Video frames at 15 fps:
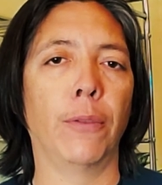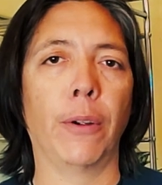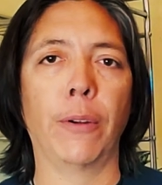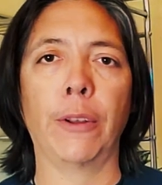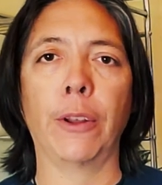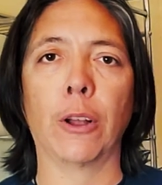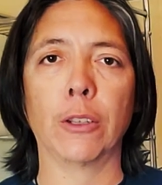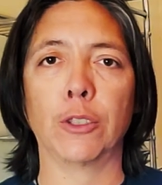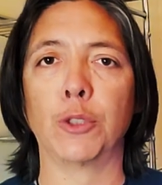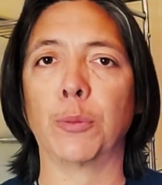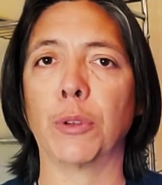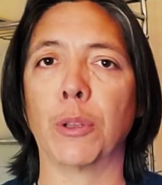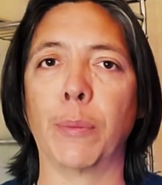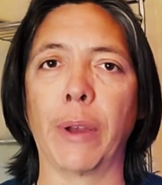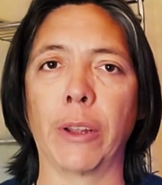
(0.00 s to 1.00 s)
very
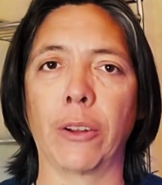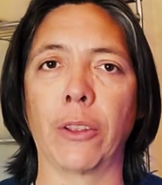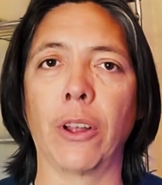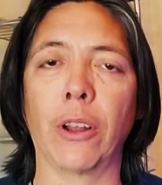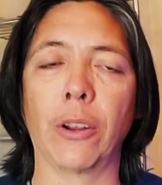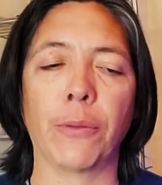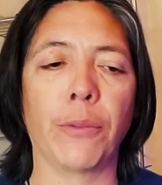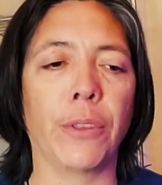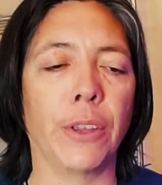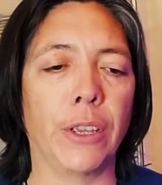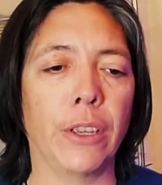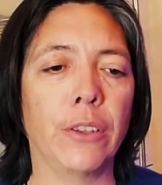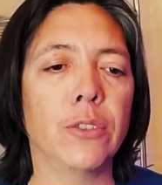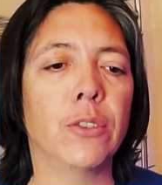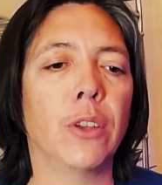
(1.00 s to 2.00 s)
knowledgeable about a lot of
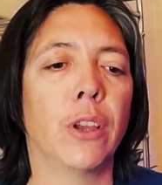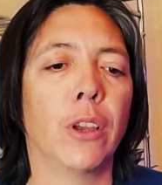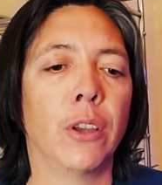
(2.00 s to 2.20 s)
things.